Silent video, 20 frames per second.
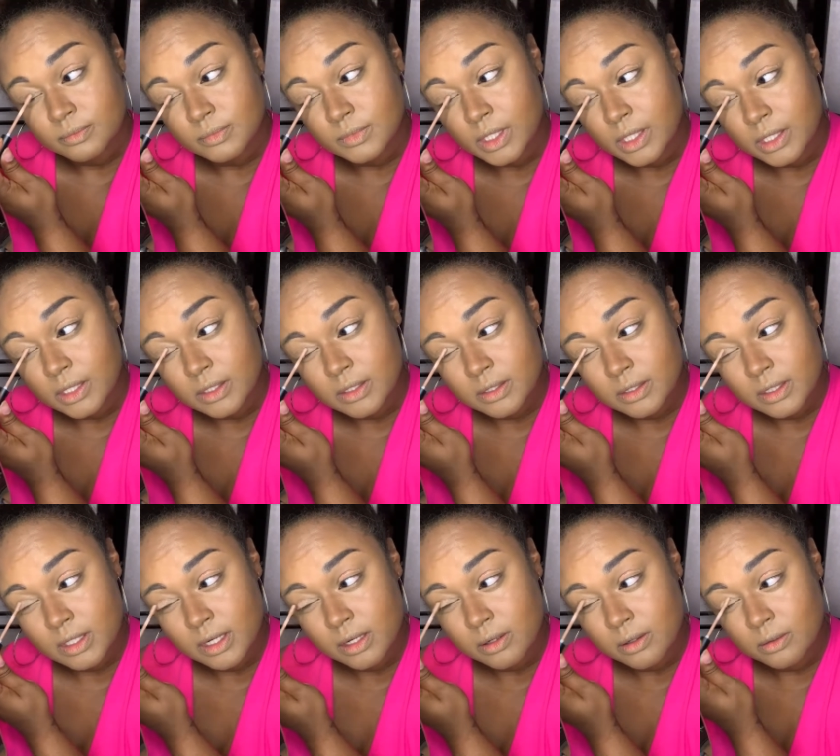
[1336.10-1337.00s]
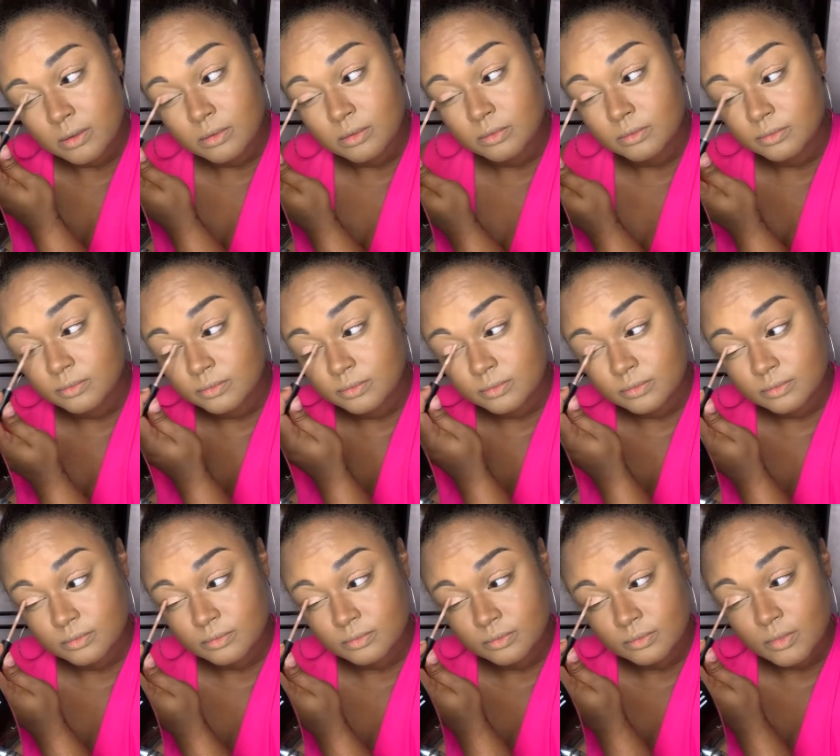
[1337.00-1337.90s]
like so.
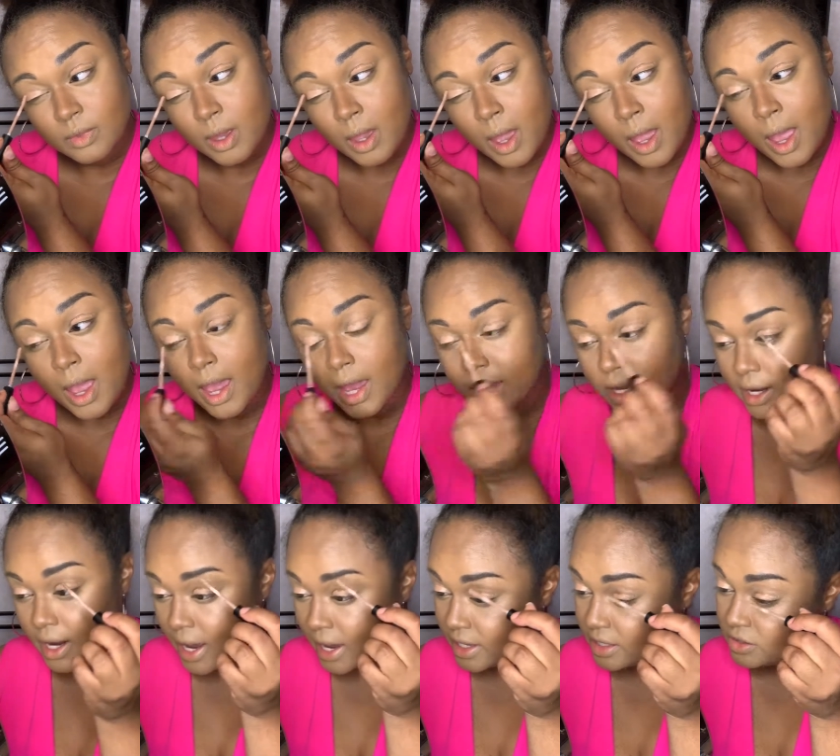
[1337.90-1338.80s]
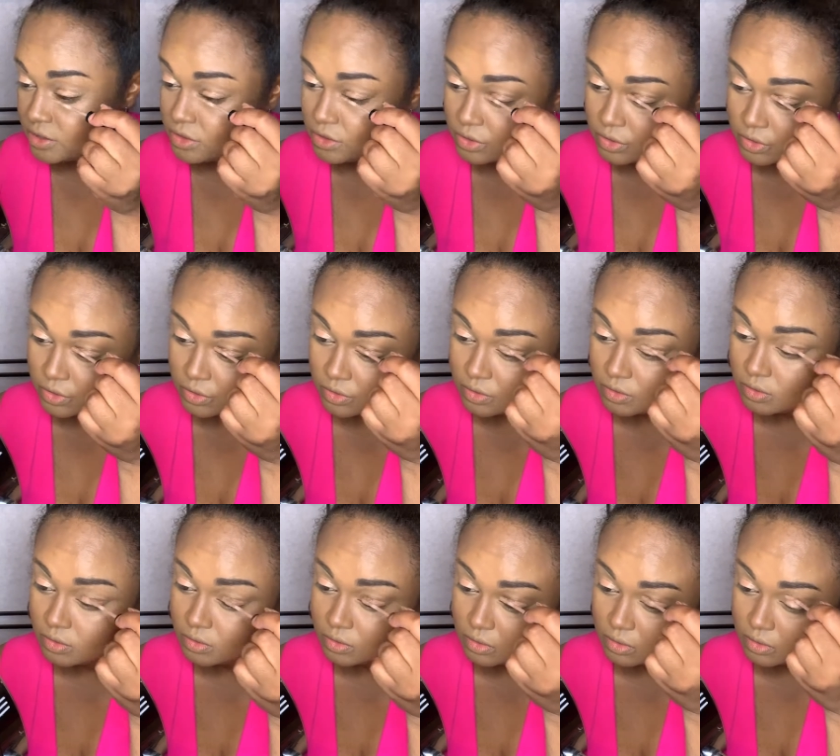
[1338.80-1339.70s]
And I do
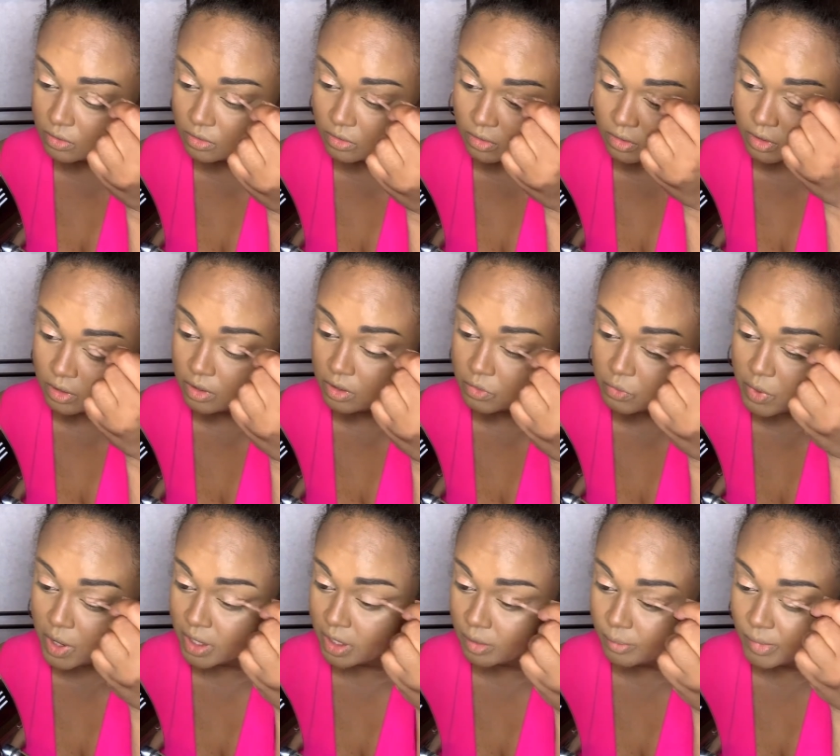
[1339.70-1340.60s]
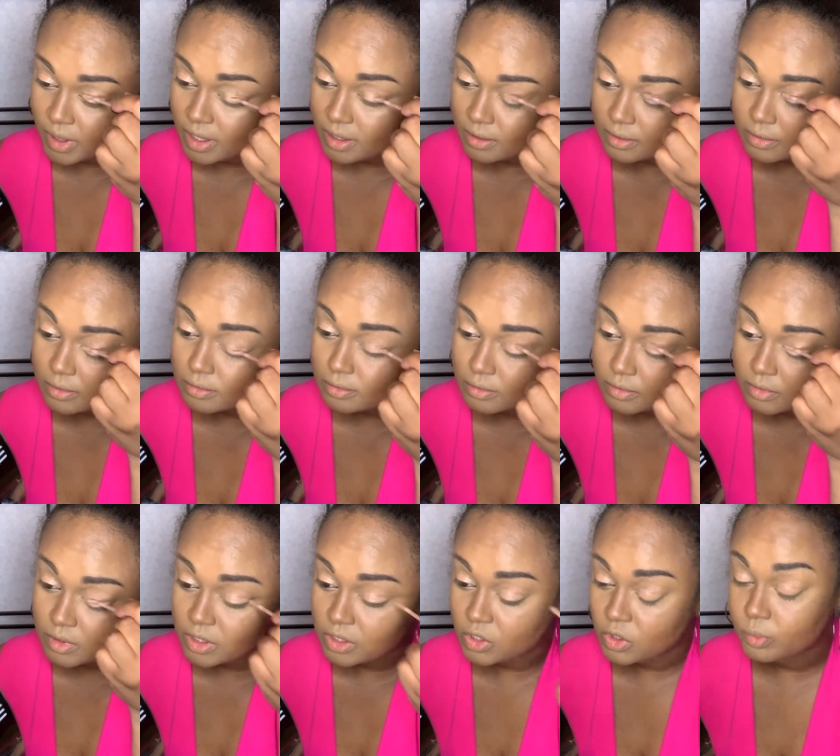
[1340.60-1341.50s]
recommend
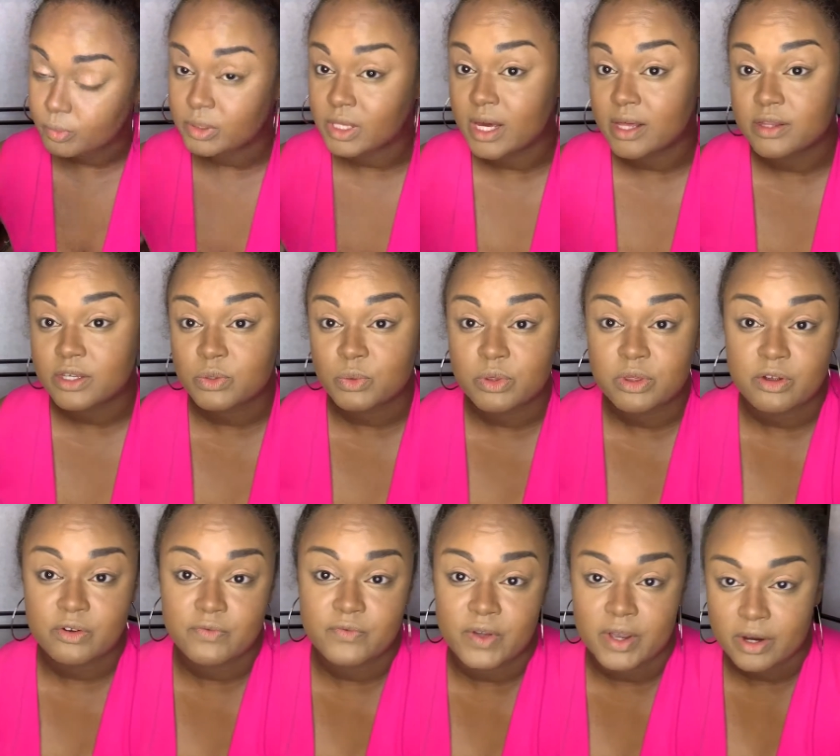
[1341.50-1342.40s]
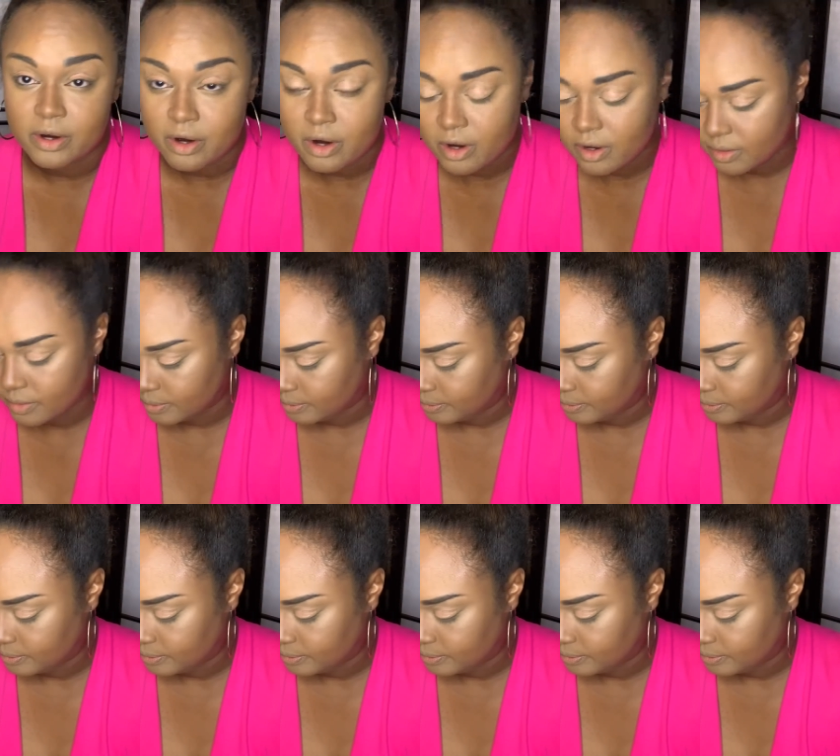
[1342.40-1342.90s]
that you apply this with your finger.